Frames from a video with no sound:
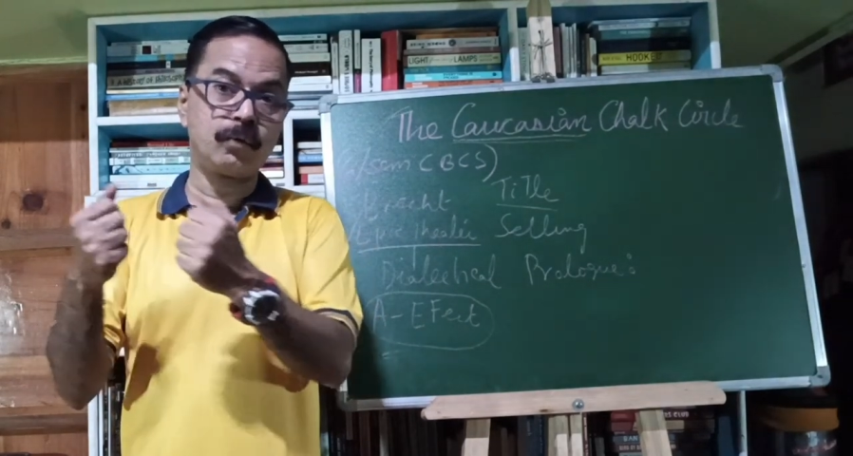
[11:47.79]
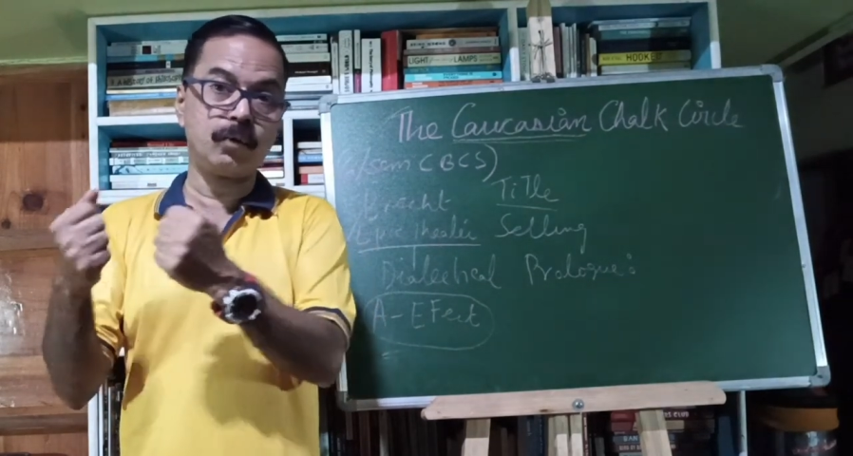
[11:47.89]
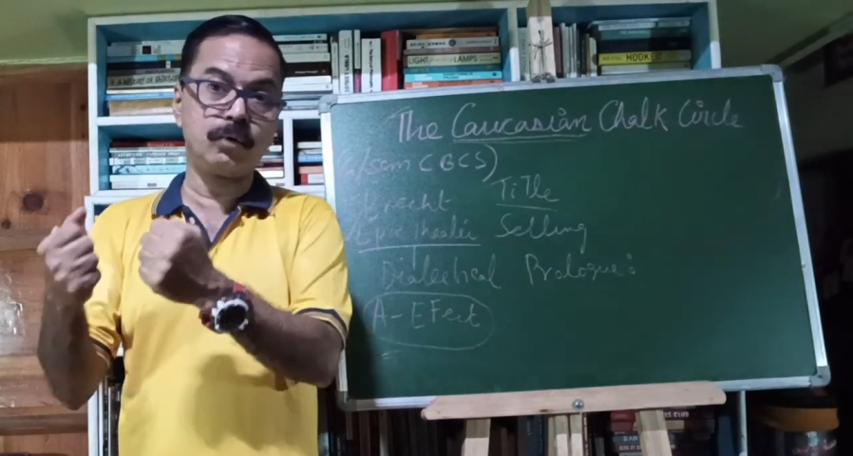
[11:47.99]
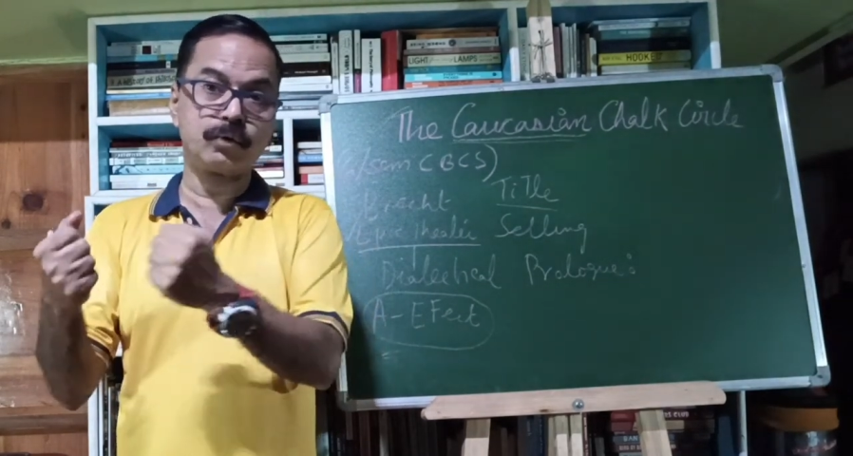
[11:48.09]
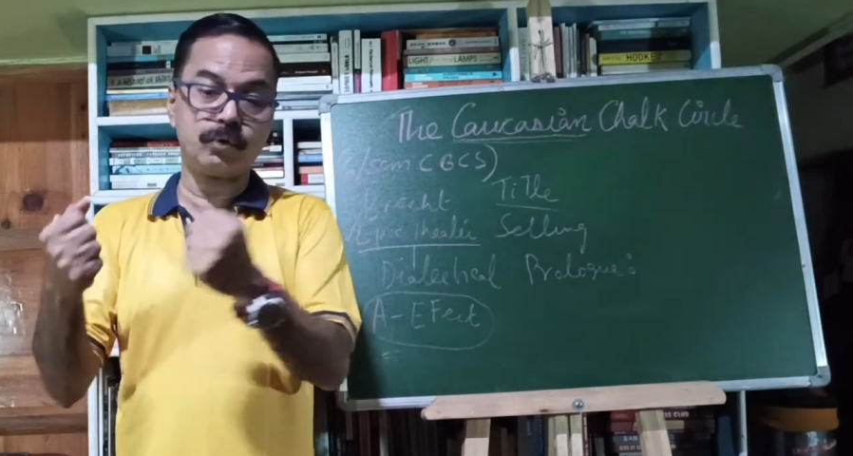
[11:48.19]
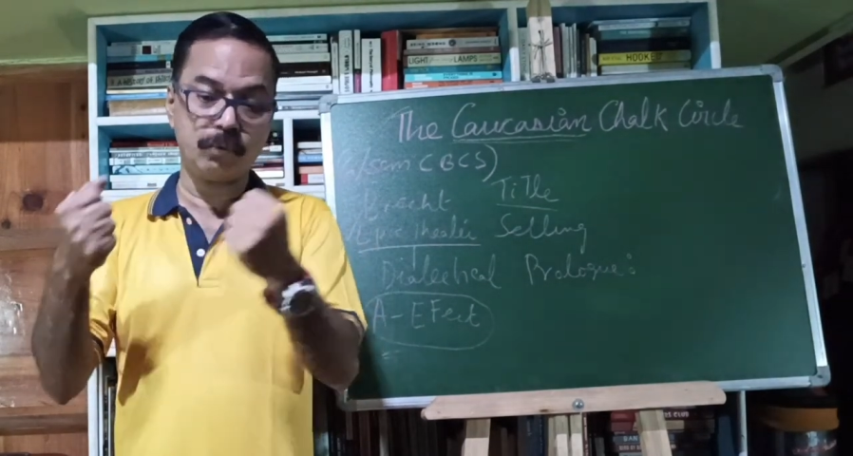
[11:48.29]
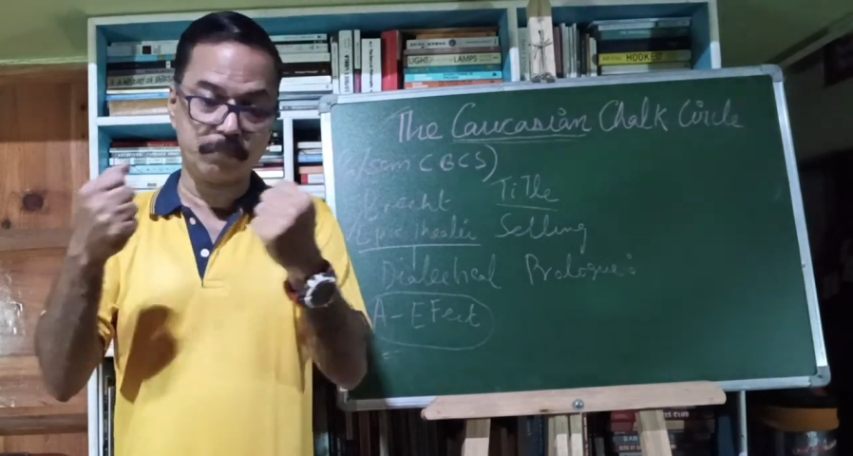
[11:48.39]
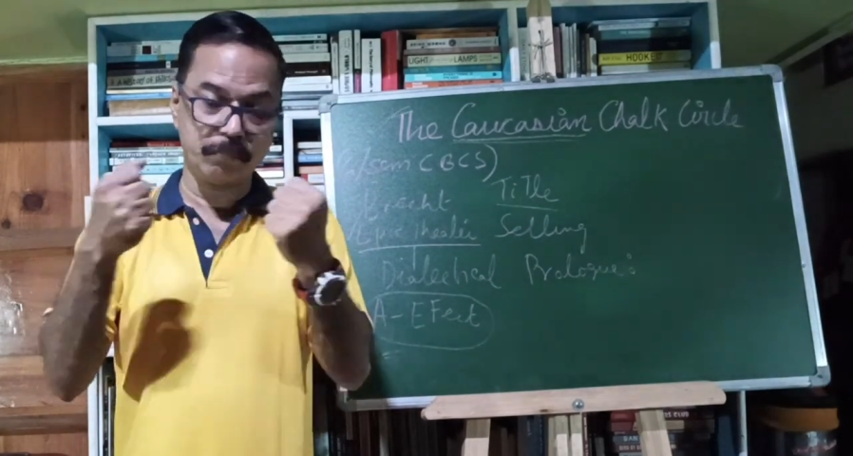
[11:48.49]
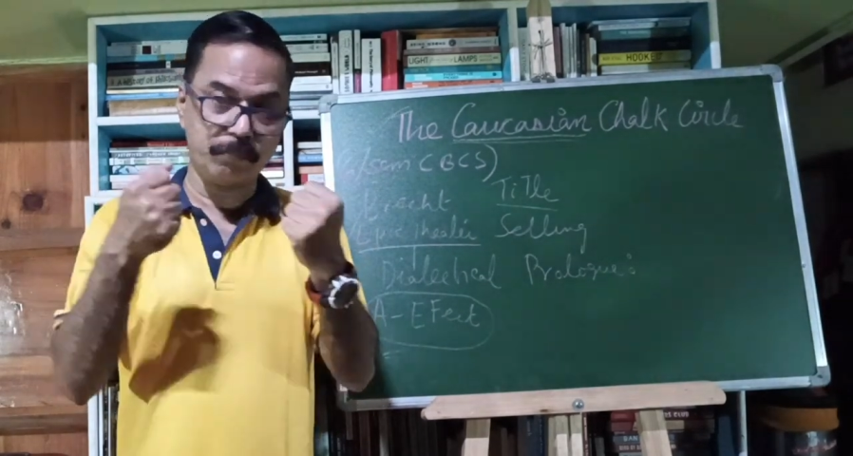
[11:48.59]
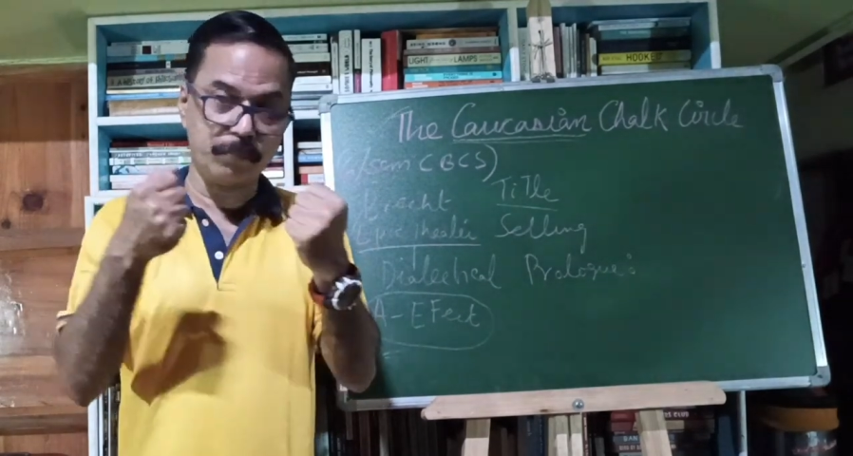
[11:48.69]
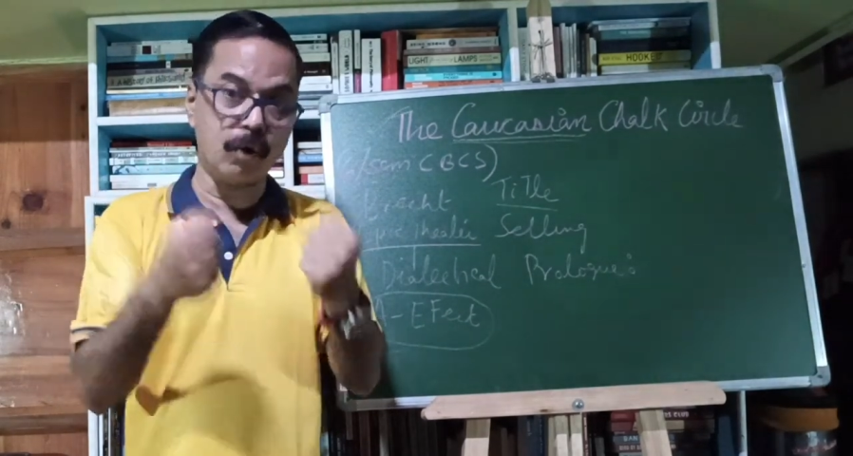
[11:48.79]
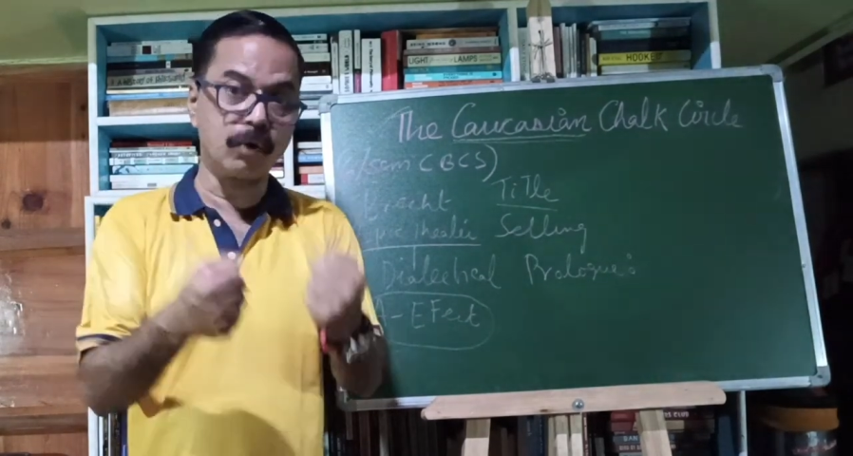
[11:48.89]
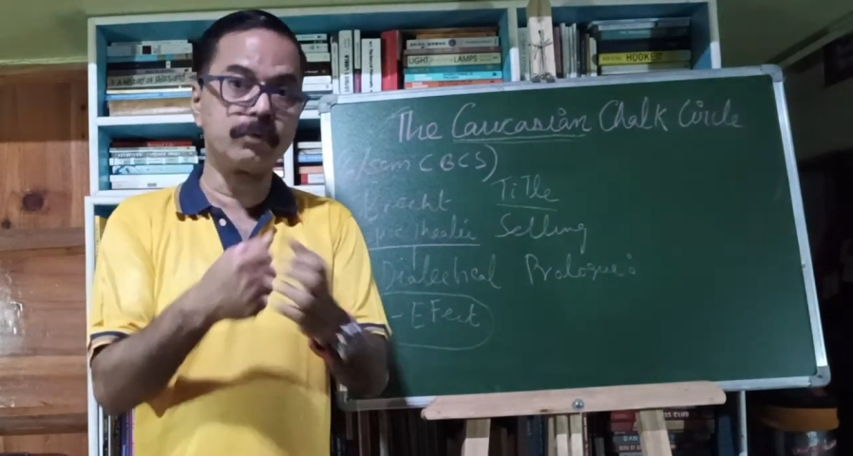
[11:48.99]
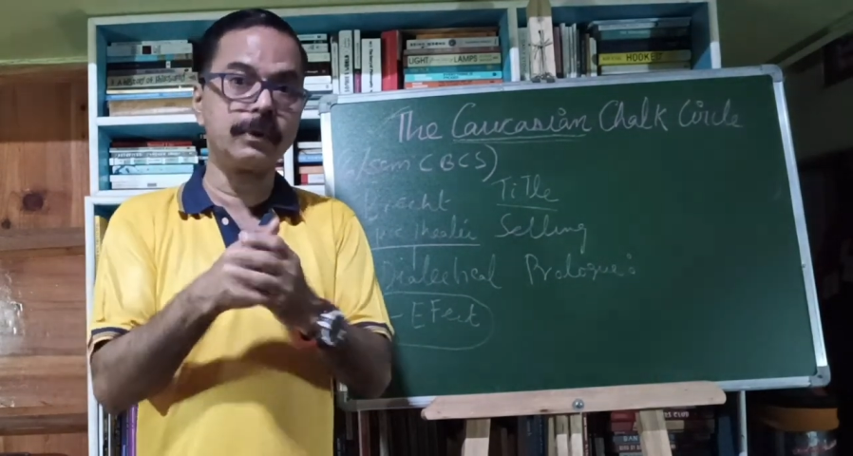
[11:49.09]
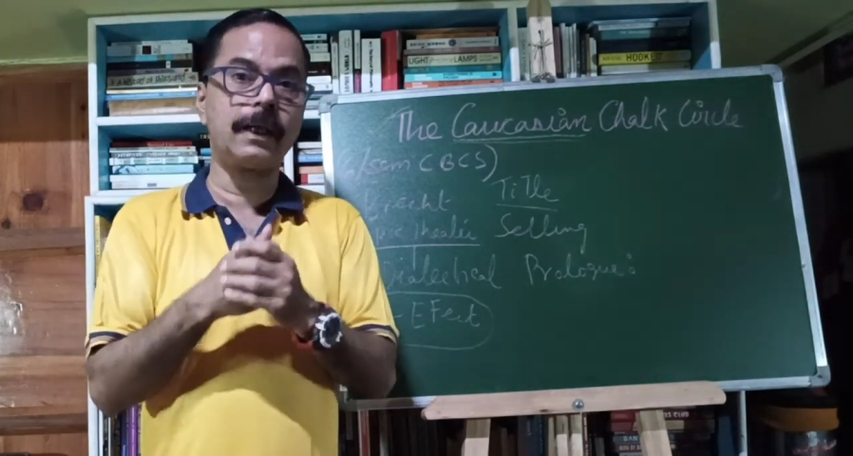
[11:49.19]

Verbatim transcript: those who belong to the